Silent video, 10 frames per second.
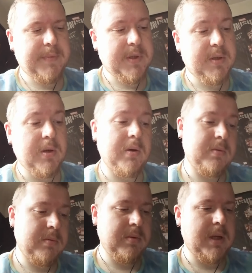
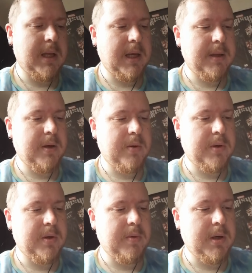so I like the
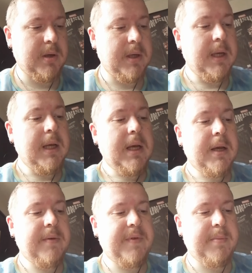coconut water.
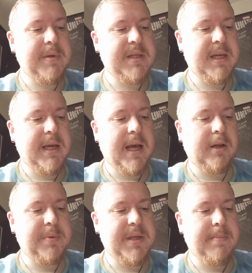Uh, vitamin C
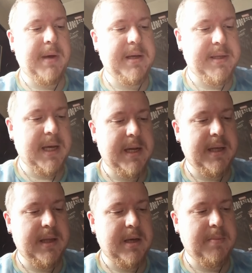helps in
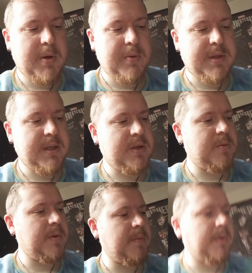maintaining the immune
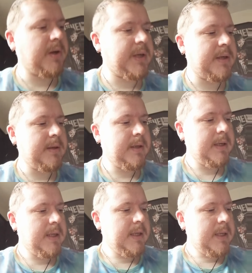system of the body.
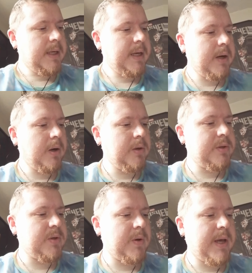It
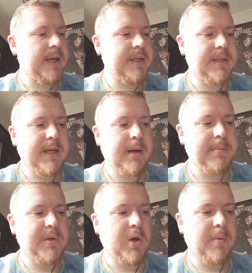also aids in
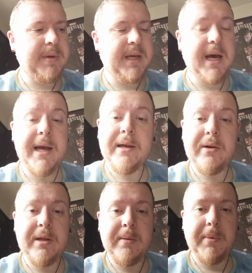absorbing
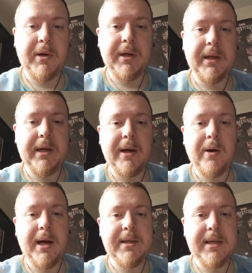iron in the body.
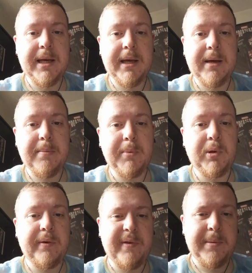Now, I take
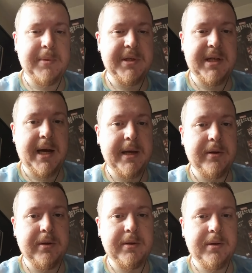multivitamins and
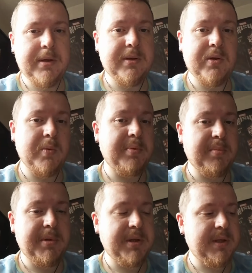iron as
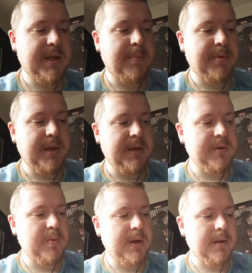supplements separately
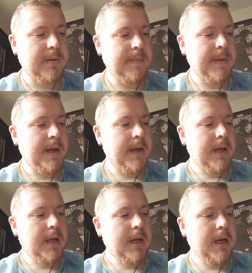as well.
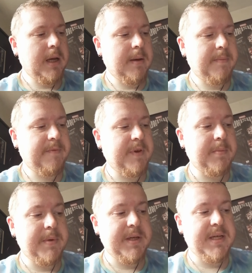Um,
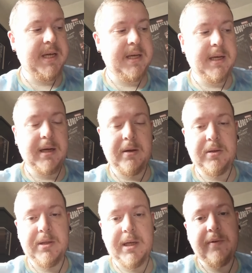vitamin D, I
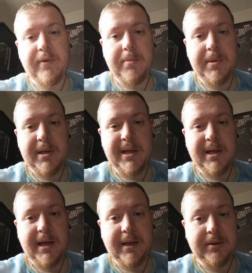also take vitamin
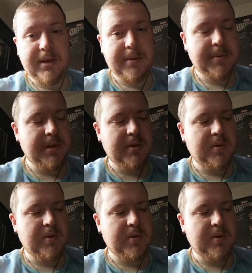D and calcium as